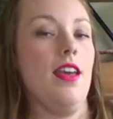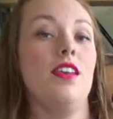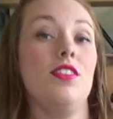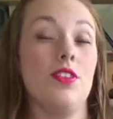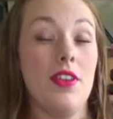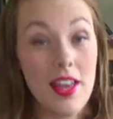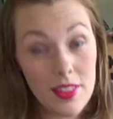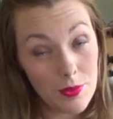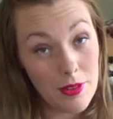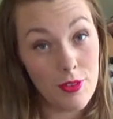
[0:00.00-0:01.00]
So now
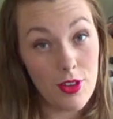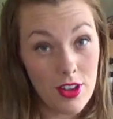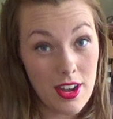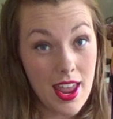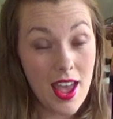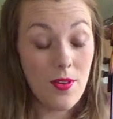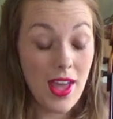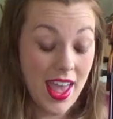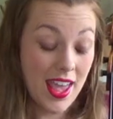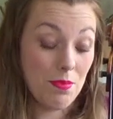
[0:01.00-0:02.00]
that we've got our
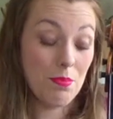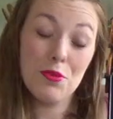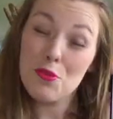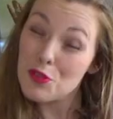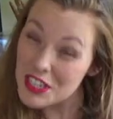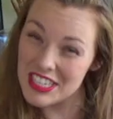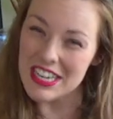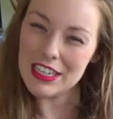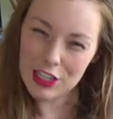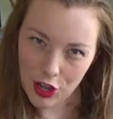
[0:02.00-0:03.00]
A
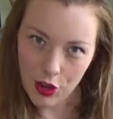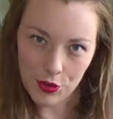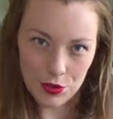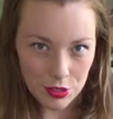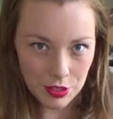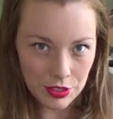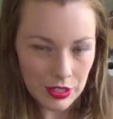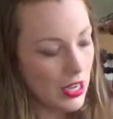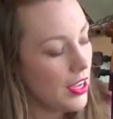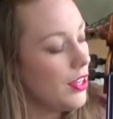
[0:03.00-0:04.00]
pretty close
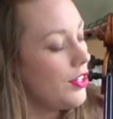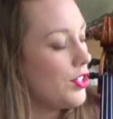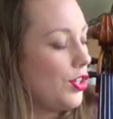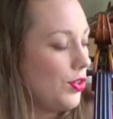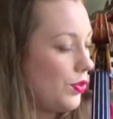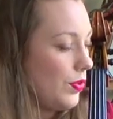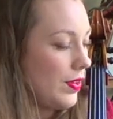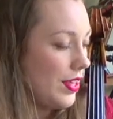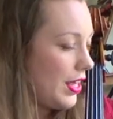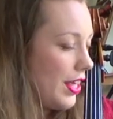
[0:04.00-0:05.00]
to
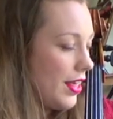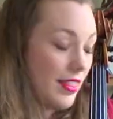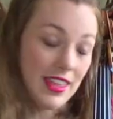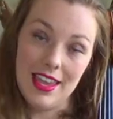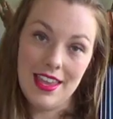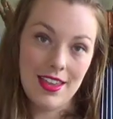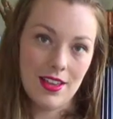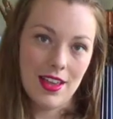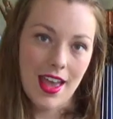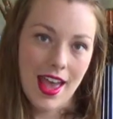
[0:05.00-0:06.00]
the
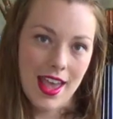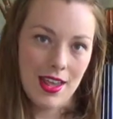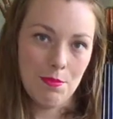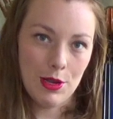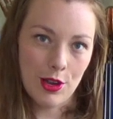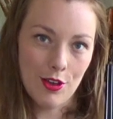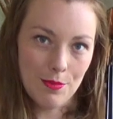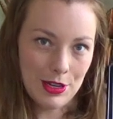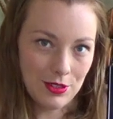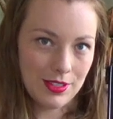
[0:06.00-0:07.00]
A below
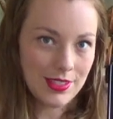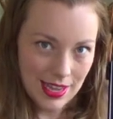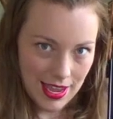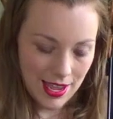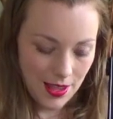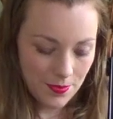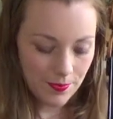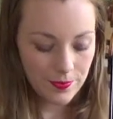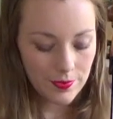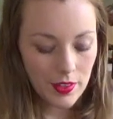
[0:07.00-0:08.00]
middle C,
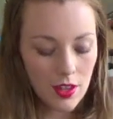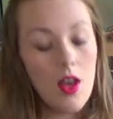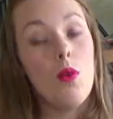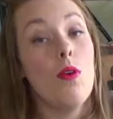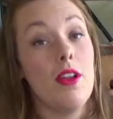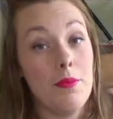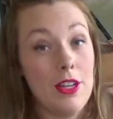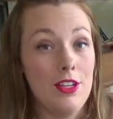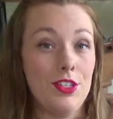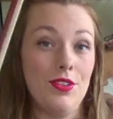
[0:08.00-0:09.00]
what I'm
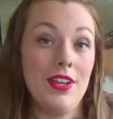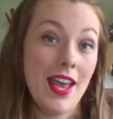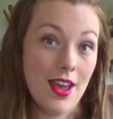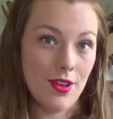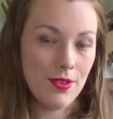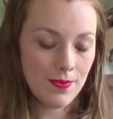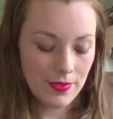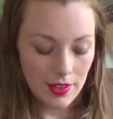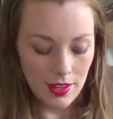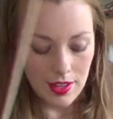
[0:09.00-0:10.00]
going to do now
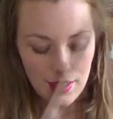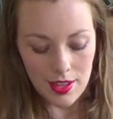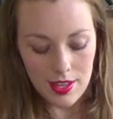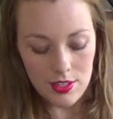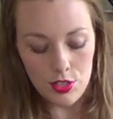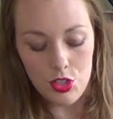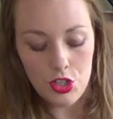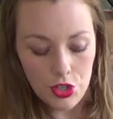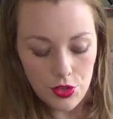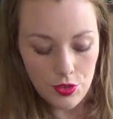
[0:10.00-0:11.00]
is
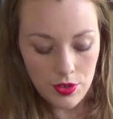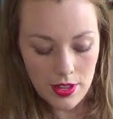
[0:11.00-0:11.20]
tune